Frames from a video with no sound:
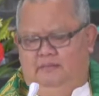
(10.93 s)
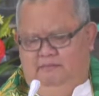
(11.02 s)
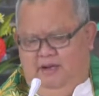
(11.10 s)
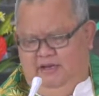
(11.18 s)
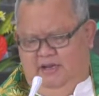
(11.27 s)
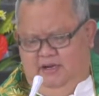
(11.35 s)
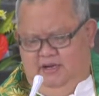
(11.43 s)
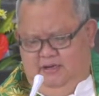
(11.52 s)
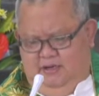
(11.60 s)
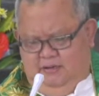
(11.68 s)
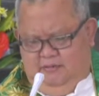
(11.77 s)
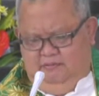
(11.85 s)
My
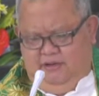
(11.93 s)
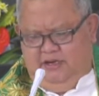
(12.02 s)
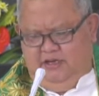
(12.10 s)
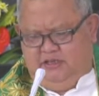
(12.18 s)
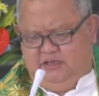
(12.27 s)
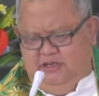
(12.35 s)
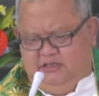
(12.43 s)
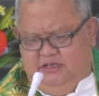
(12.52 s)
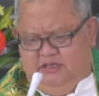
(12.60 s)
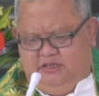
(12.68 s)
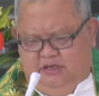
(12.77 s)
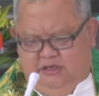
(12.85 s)
dear brothers and
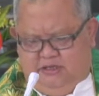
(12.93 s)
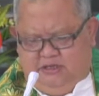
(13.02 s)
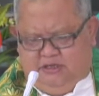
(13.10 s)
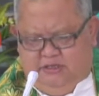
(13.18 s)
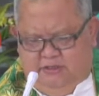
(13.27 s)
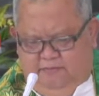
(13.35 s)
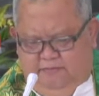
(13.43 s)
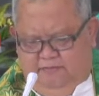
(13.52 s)
sisters,